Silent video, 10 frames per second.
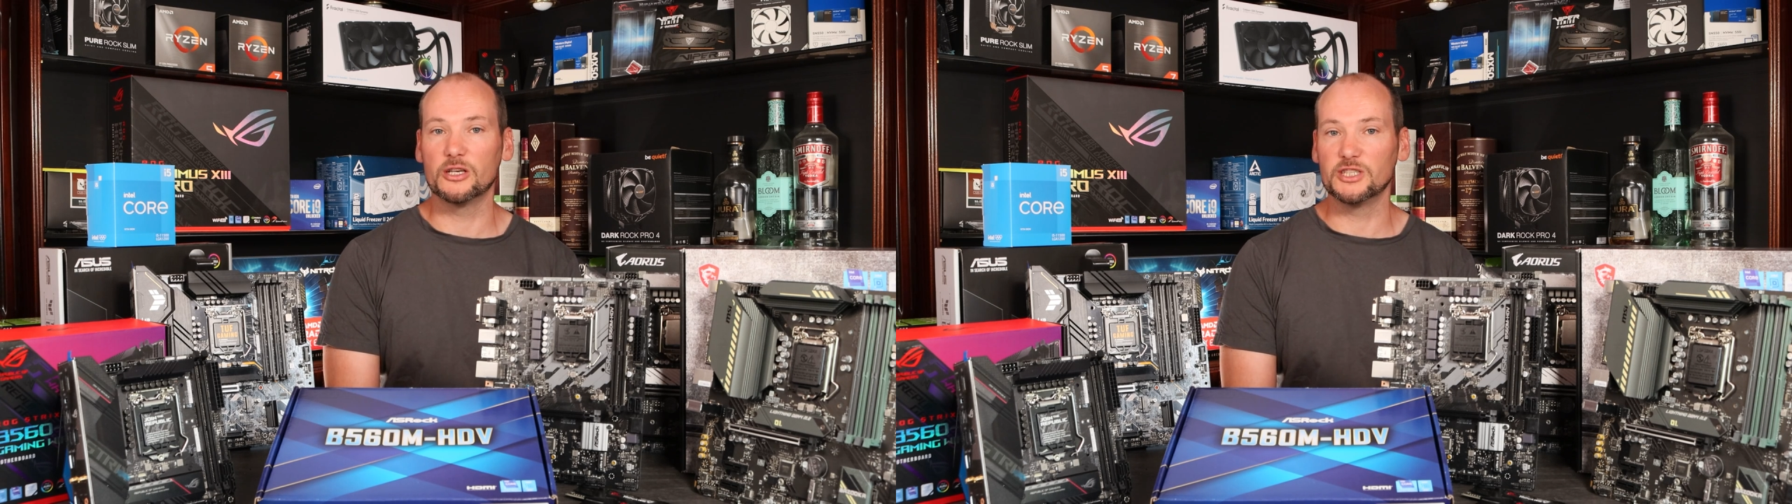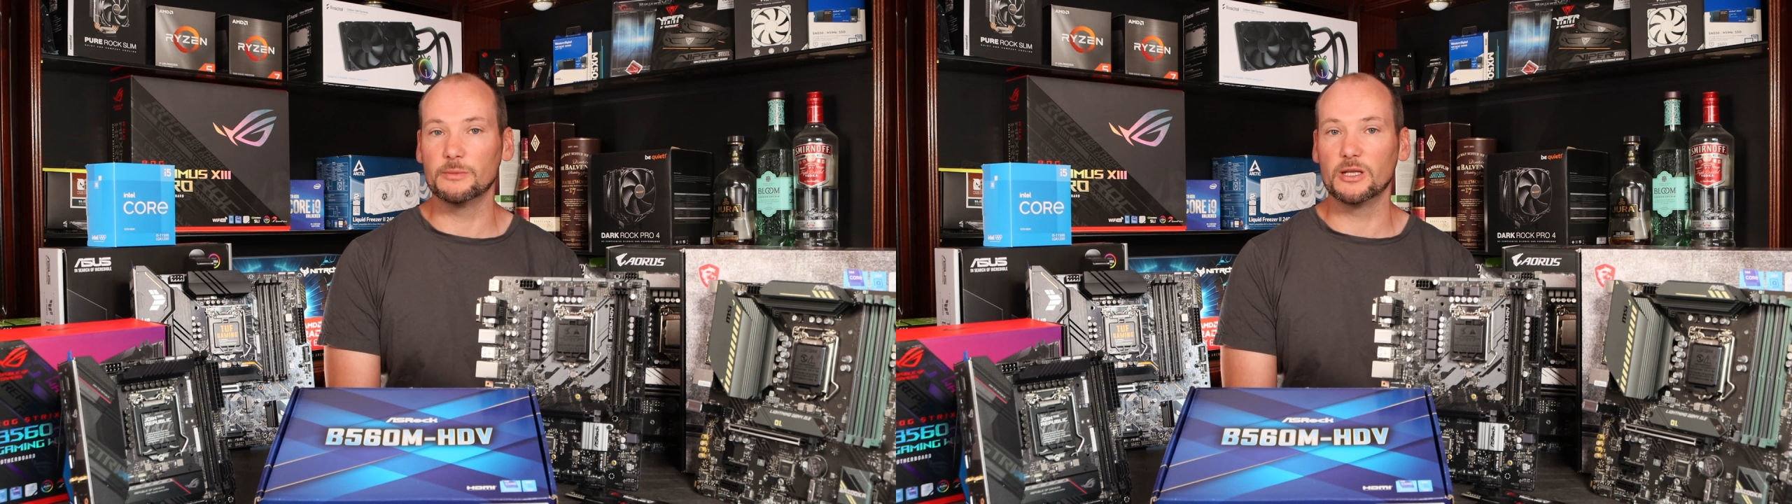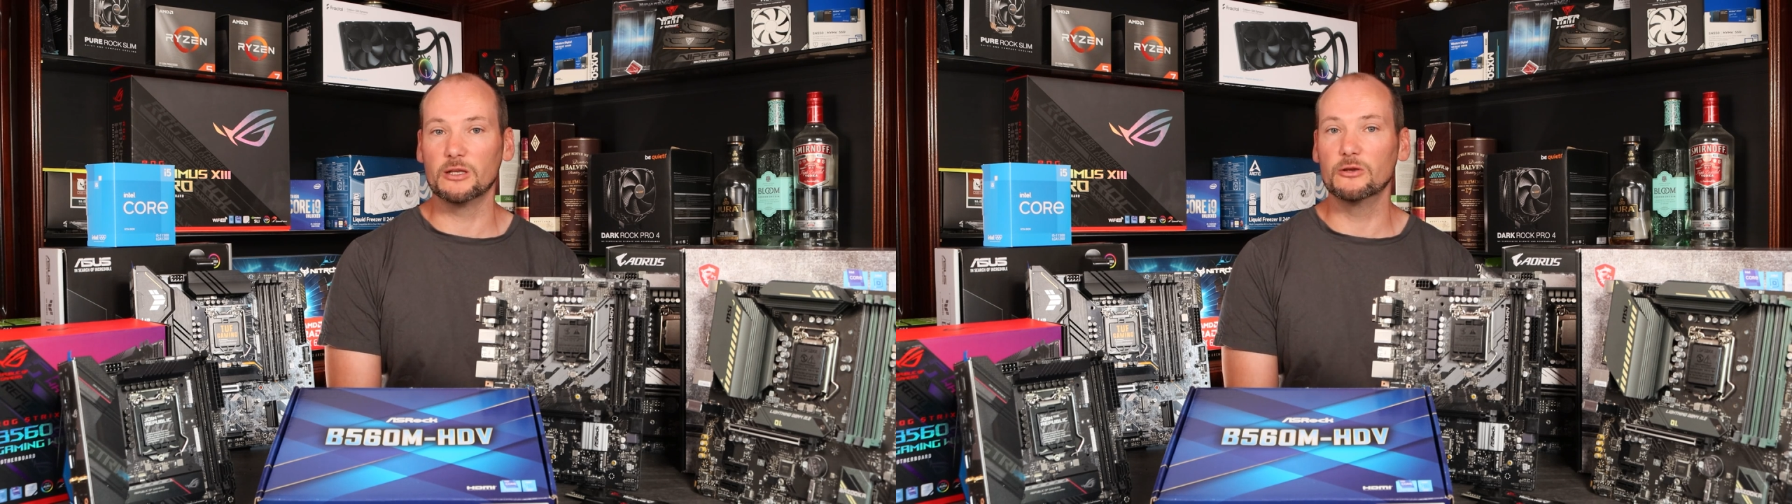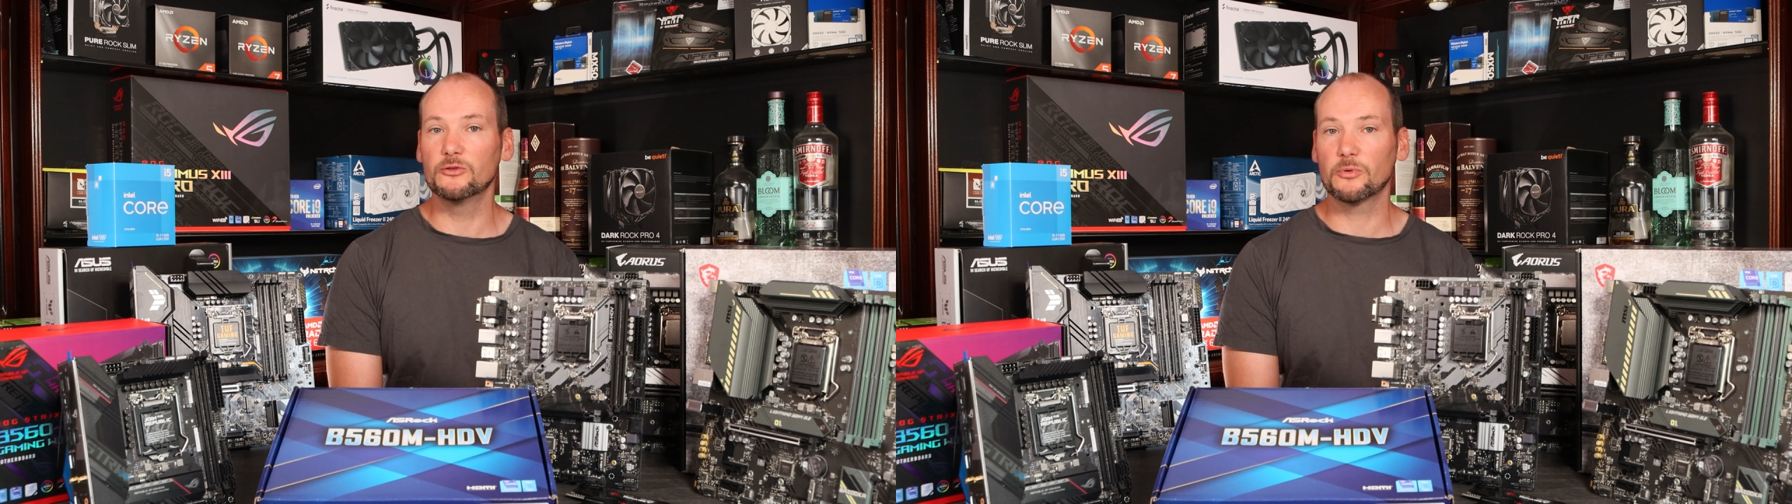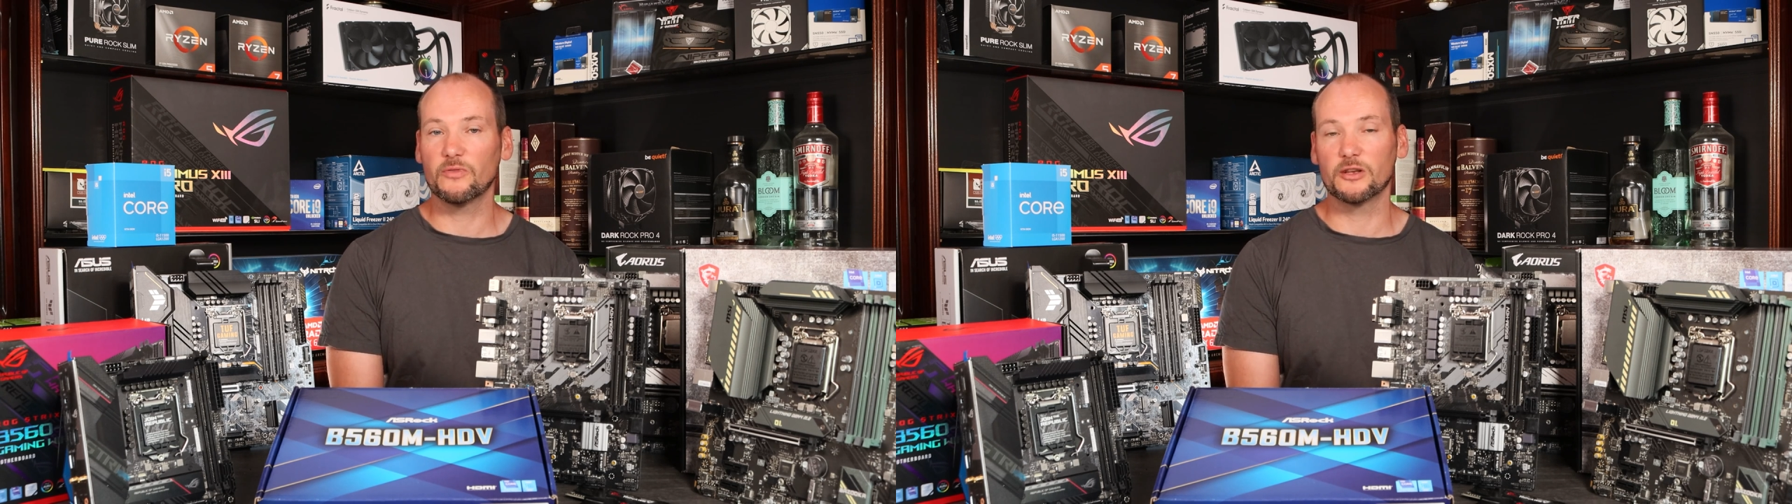
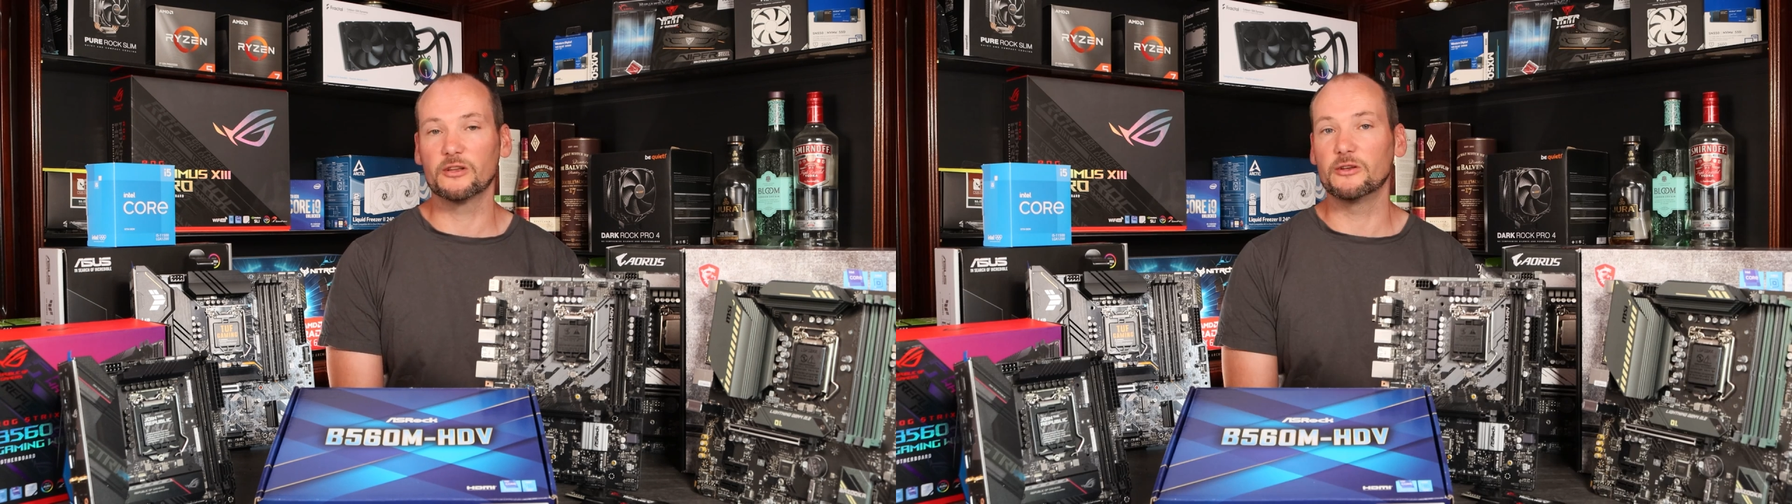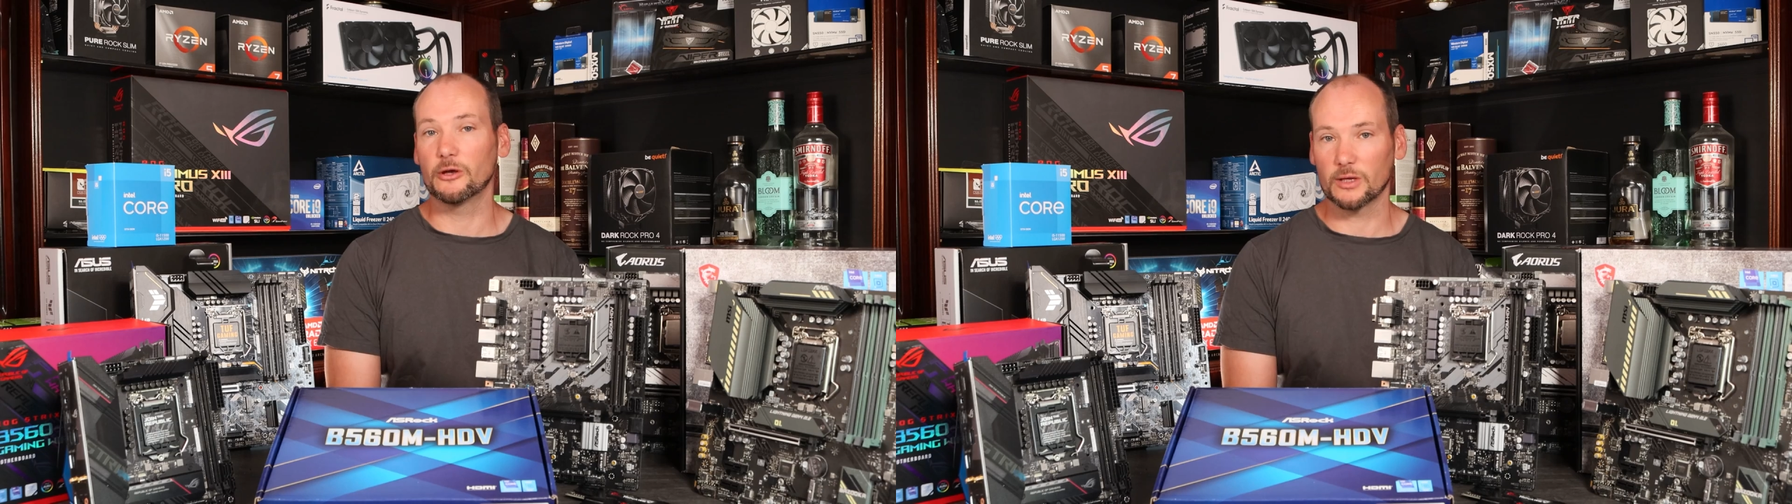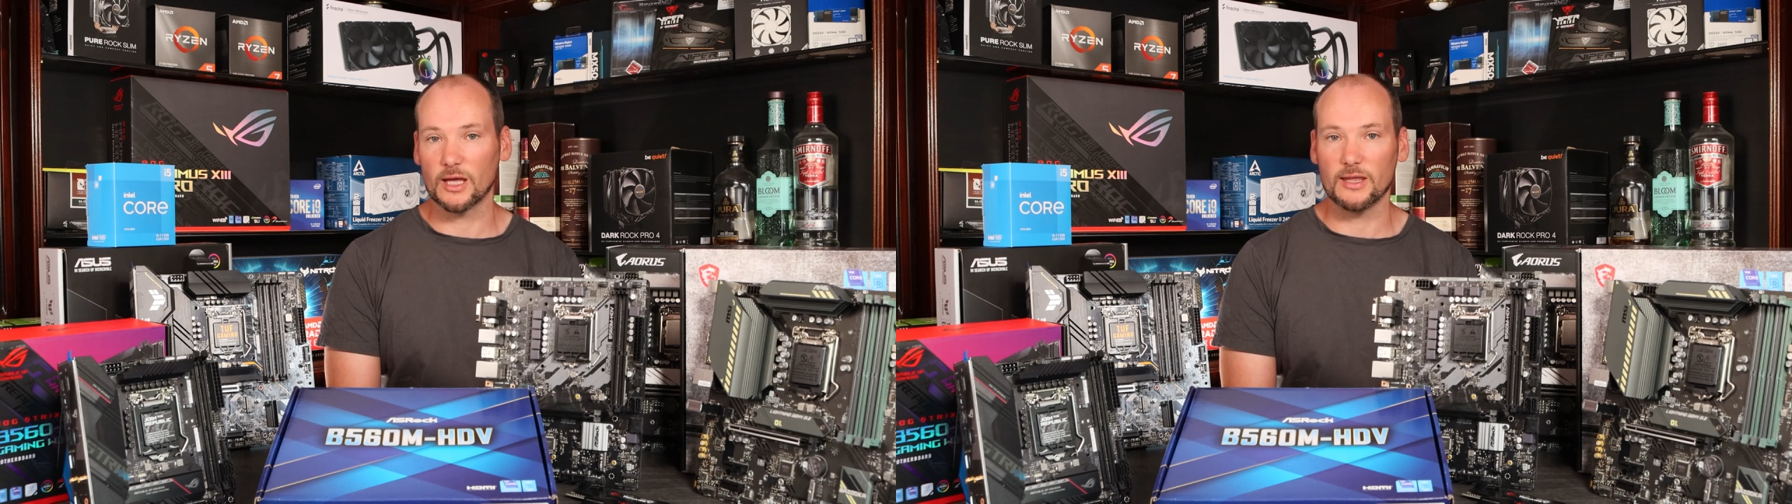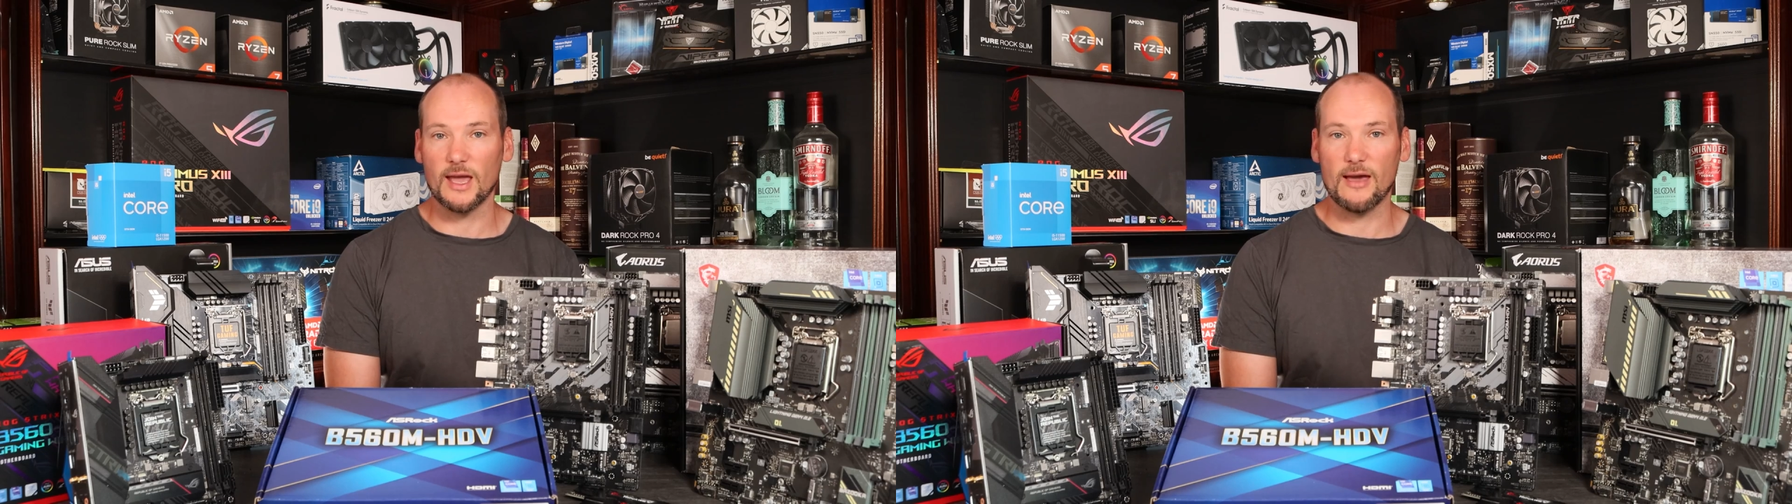iGPUs provided you don't get the